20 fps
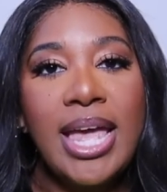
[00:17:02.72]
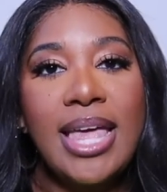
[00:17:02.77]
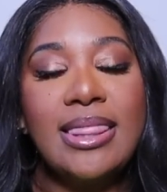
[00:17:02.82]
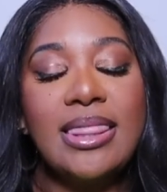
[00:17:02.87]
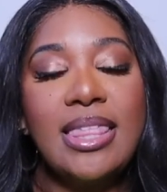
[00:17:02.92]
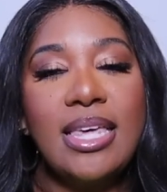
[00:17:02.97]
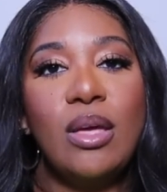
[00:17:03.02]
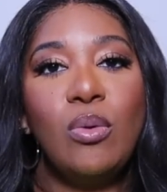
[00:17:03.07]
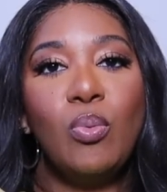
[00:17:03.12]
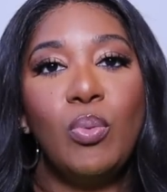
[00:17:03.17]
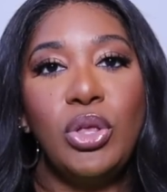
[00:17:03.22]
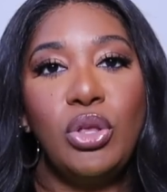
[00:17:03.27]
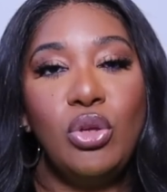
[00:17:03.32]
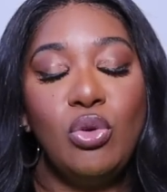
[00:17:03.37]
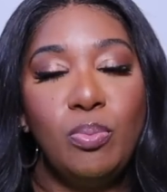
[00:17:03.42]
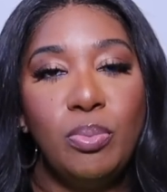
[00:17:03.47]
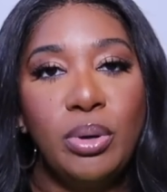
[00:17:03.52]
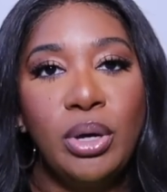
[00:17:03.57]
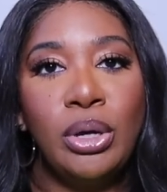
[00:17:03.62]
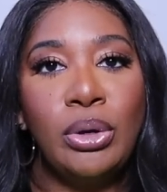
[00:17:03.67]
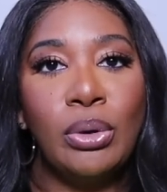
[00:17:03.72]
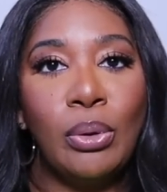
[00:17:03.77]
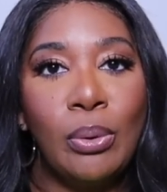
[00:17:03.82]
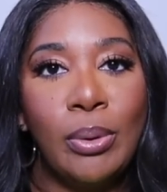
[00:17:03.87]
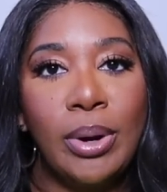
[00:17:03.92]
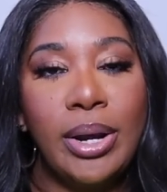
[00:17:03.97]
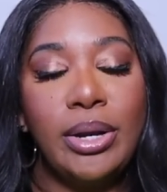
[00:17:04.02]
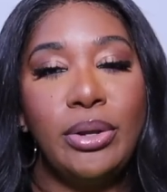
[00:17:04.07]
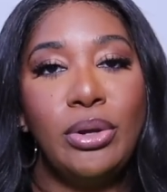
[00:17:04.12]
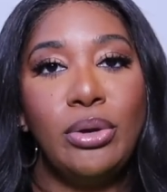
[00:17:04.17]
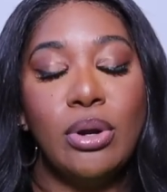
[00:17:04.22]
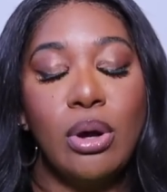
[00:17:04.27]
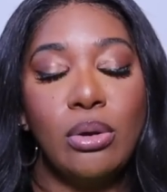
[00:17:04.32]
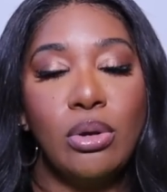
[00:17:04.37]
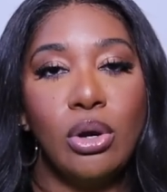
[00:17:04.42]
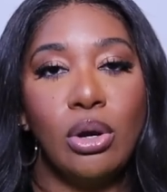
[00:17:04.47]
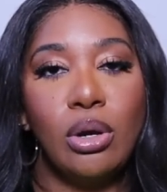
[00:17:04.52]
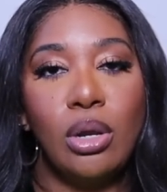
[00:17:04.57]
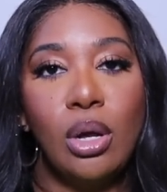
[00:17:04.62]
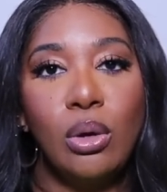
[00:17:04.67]
And then when you put on, you know,
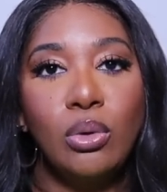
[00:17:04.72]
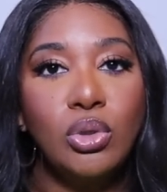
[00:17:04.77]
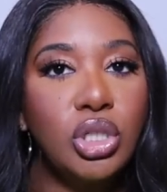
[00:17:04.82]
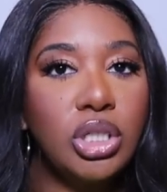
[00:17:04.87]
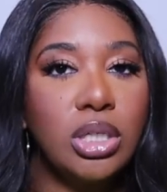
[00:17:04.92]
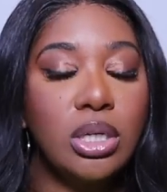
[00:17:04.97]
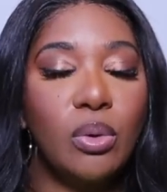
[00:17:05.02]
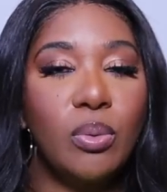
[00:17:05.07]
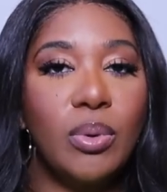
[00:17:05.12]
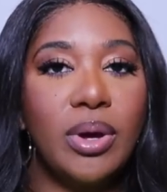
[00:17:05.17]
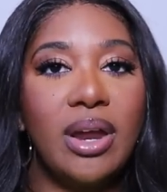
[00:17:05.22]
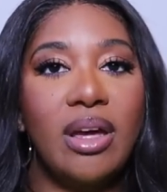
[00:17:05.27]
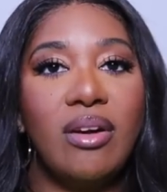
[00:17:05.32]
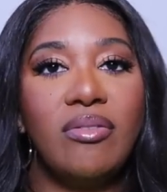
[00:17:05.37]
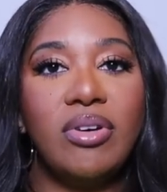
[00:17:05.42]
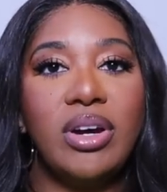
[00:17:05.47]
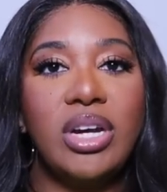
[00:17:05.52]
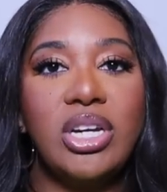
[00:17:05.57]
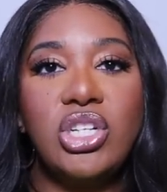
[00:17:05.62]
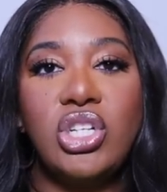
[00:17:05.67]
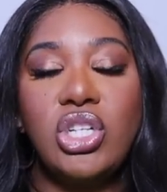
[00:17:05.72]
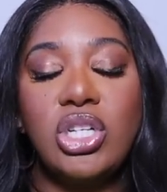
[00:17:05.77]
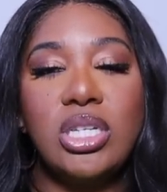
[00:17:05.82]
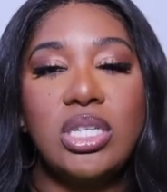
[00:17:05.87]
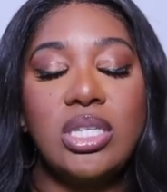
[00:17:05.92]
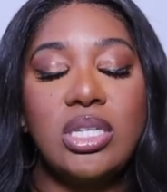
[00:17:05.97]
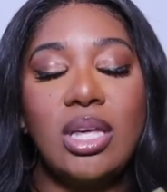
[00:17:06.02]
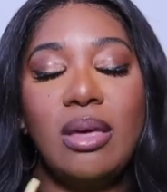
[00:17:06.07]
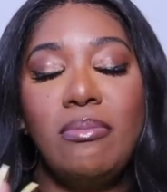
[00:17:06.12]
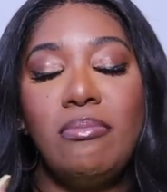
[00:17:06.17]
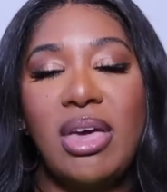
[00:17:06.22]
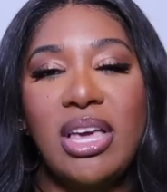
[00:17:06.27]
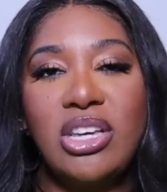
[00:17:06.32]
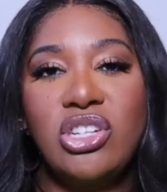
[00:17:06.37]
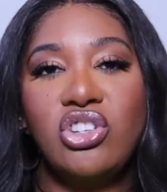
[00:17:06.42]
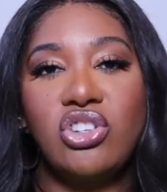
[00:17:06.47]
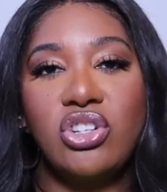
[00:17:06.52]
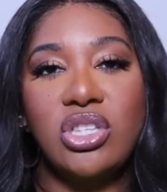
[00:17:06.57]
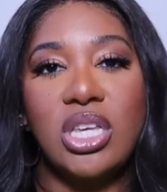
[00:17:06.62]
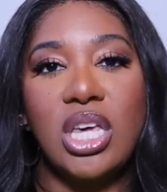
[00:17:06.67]
your lotion or whatever, it's just, it
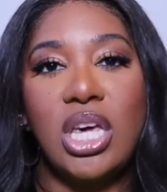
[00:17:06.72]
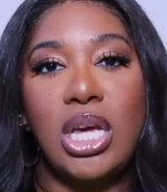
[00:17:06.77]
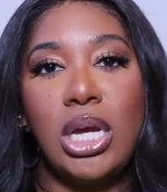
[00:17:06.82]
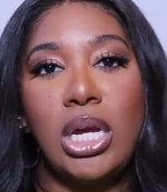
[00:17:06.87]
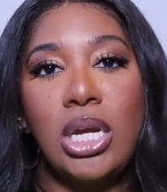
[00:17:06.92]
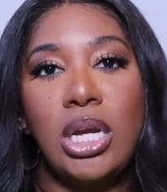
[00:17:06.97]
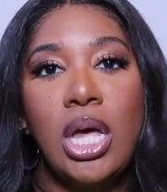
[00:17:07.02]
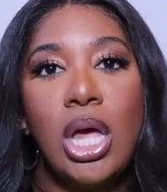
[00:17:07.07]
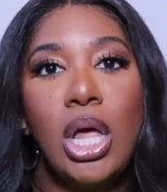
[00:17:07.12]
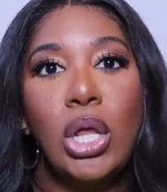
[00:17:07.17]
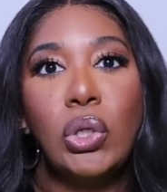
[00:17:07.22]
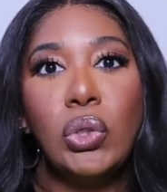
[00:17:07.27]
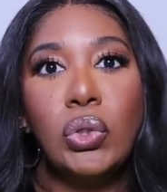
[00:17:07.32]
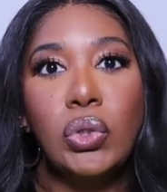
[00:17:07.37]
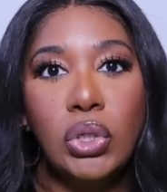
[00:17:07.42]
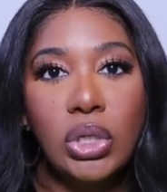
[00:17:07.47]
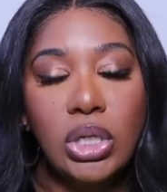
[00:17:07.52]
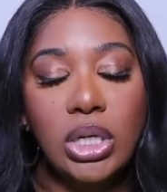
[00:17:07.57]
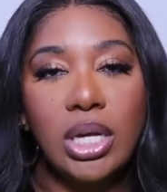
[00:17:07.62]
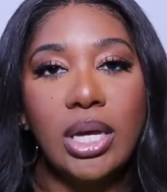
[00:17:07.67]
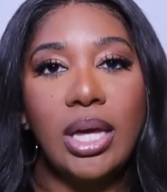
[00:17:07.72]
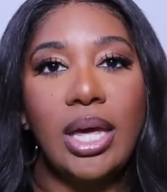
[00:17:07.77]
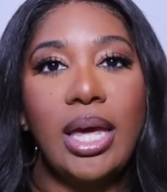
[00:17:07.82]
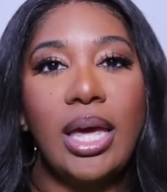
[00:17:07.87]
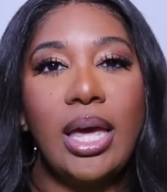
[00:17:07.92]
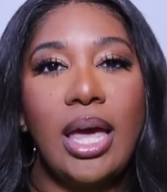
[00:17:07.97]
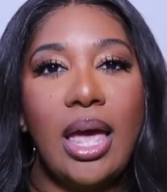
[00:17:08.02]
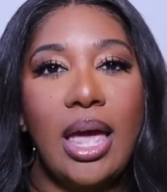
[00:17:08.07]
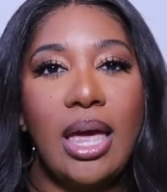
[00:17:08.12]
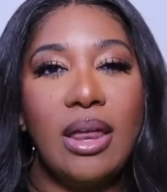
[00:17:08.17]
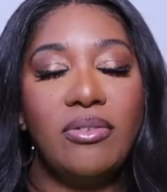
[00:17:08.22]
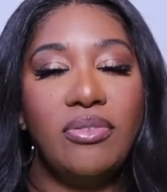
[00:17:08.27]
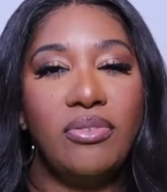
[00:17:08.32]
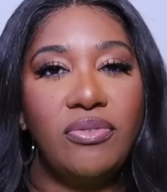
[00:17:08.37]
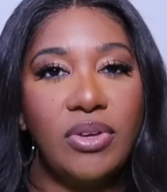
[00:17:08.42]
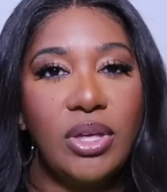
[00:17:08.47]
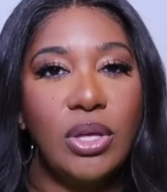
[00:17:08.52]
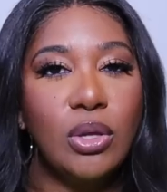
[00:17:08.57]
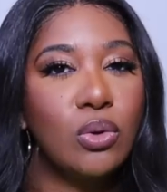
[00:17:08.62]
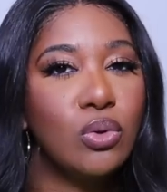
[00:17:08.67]
makes your skin look and
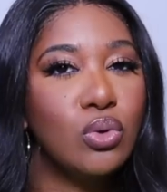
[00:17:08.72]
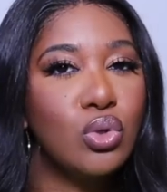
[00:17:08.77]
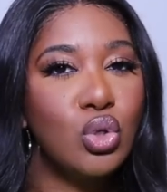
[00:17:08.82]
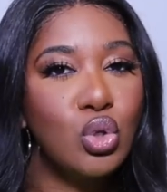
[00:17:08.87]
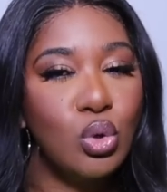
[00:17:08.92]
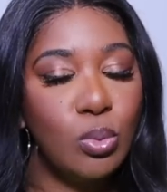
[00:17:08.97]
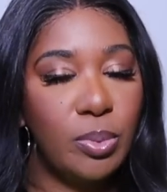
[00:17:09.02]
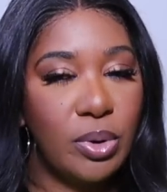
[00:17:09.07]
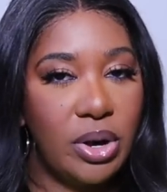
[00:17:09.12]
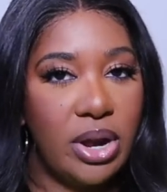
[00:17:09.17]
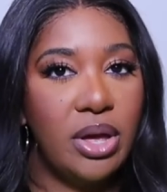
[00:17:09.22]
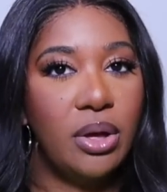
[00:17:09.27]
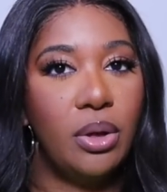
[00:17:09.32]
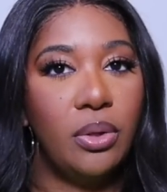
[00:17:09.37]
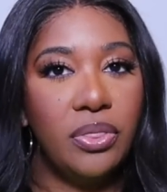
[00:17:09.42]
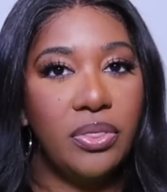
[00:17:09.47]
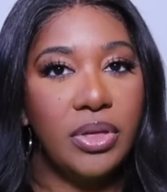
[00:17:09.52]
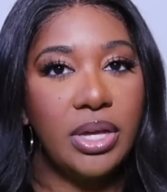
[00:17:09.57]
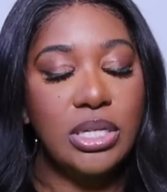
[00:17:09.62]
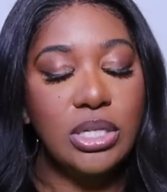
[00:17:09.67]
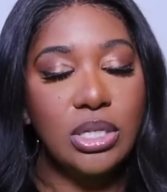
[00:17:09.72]
feel super healthy.